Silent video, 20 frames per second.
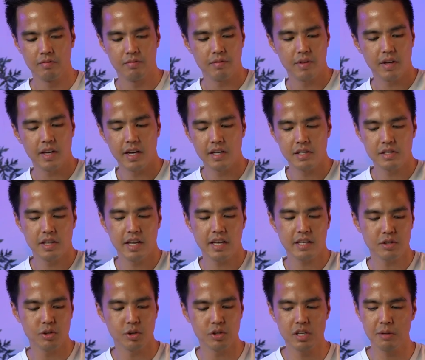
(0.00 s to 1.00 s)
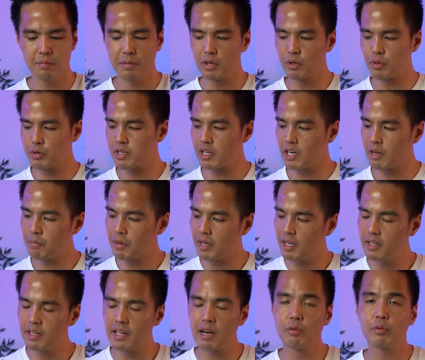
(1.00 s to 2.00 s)
Okay, so that's your typical setup
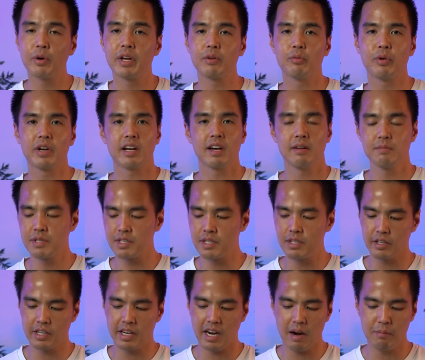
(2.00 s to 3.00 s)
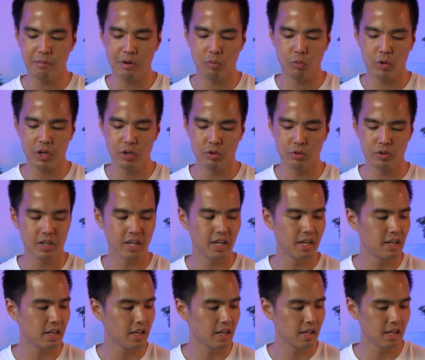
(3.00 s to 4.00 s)
here. Now, when it comes to your camera, what you'll
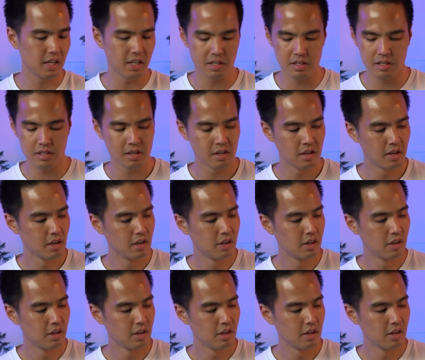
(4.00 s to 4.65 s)
need is